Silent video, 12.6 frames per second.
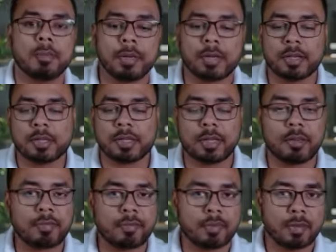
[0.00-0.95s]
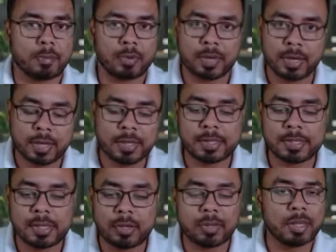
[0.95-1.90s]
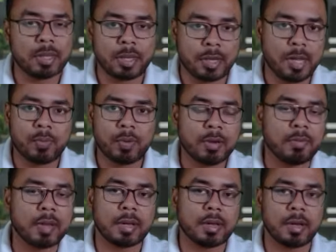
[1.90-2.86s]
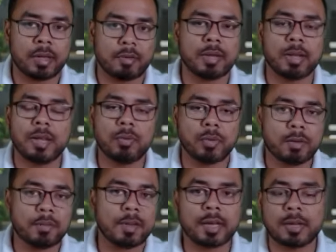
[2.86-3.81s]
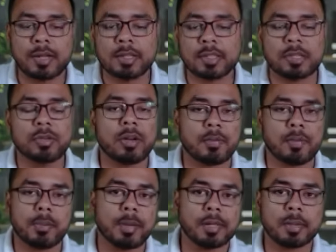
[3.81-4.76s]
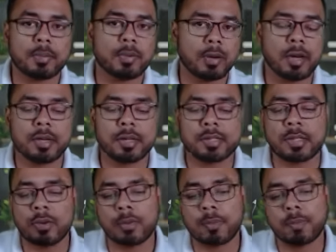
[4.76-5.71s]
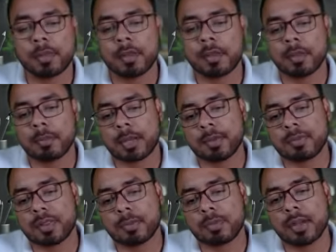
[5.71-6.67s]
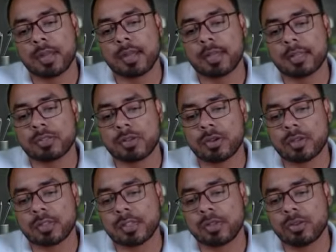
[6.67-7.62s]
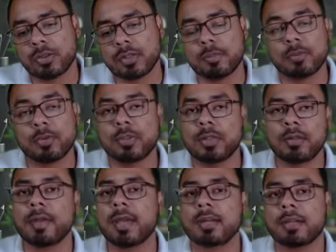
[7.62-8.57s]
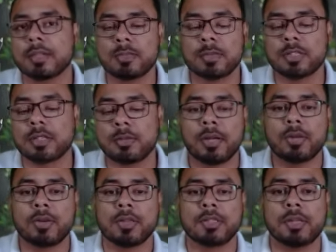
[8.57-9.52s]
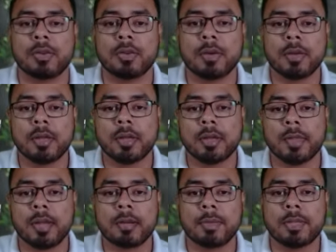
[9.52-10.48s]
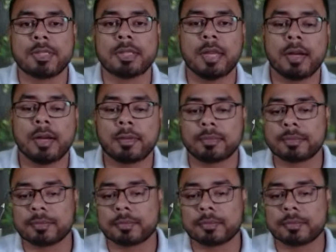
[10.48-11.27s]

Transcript: because if product is 0, then if any one factor is 0, it will make the product 0. But if the product is non-zero, then both the factors must be non-zero. That means here